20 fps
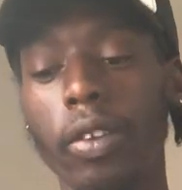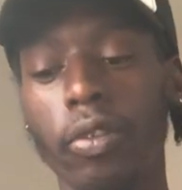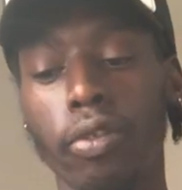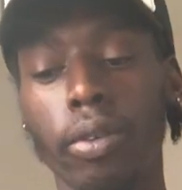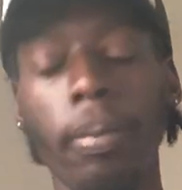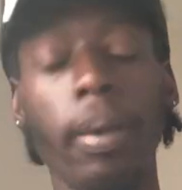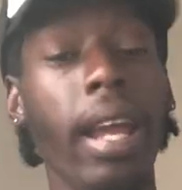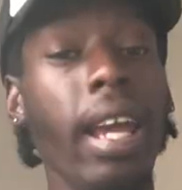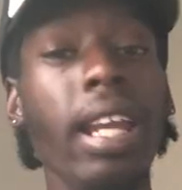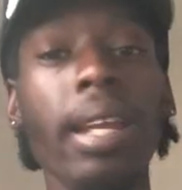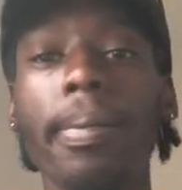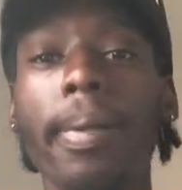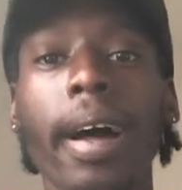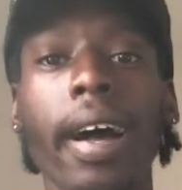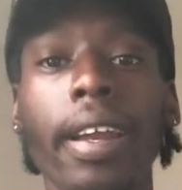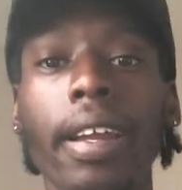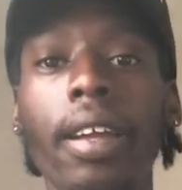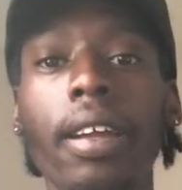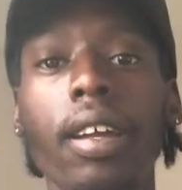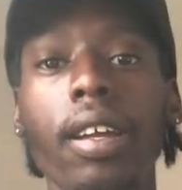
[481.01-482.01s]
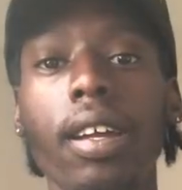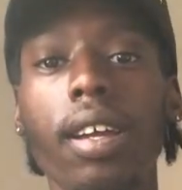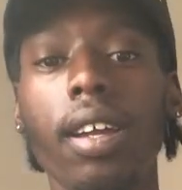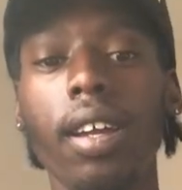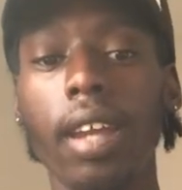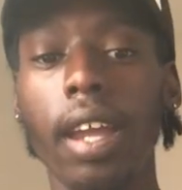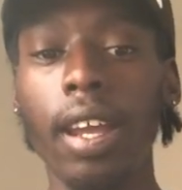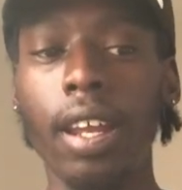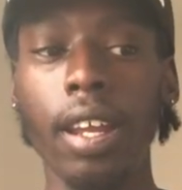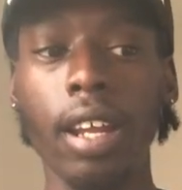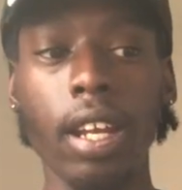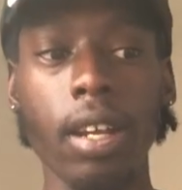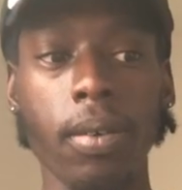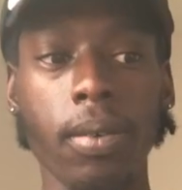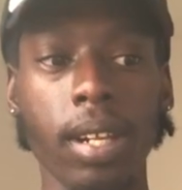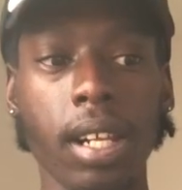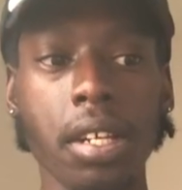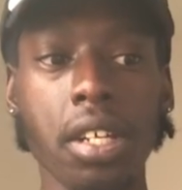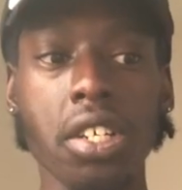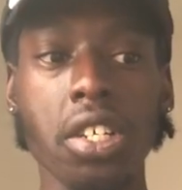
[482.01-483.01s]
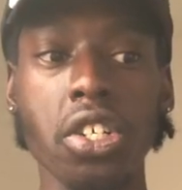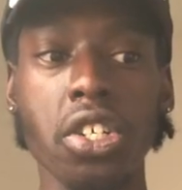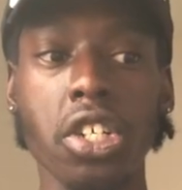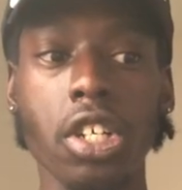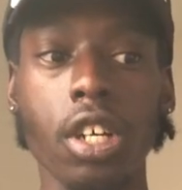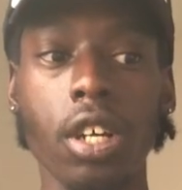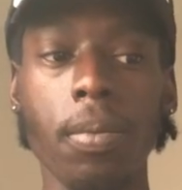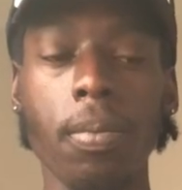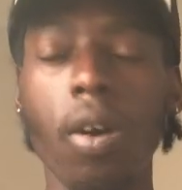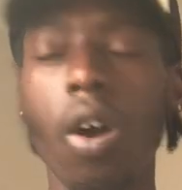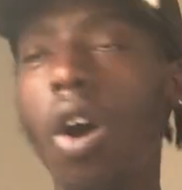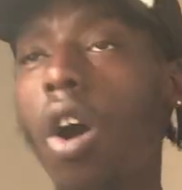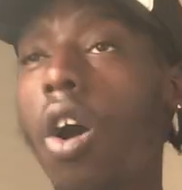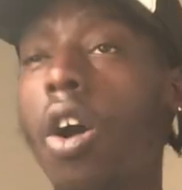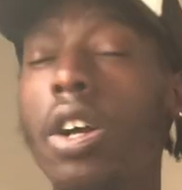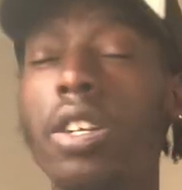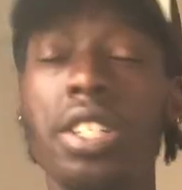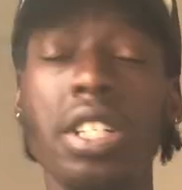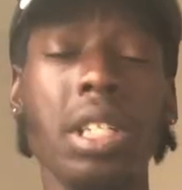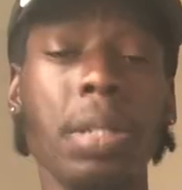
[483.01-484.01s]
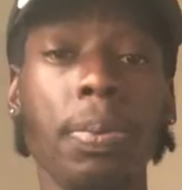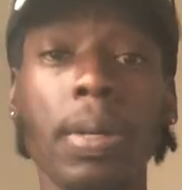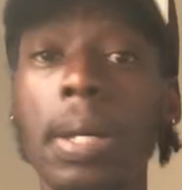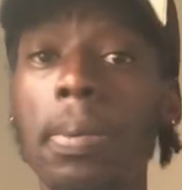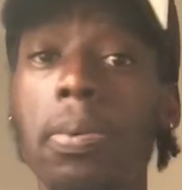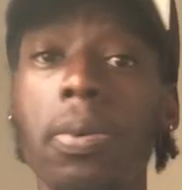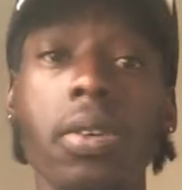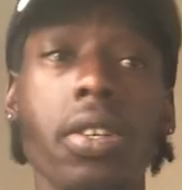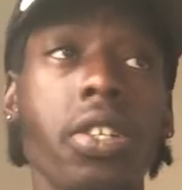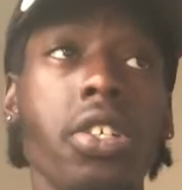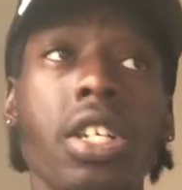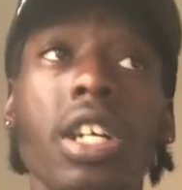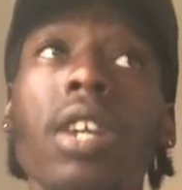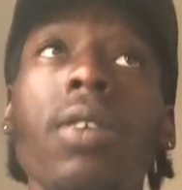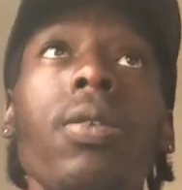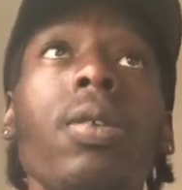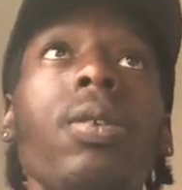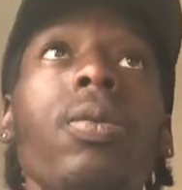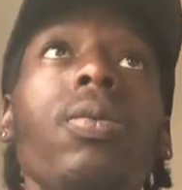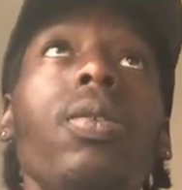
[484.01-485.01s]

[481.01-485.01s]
from anybody in any relationship or just people in general.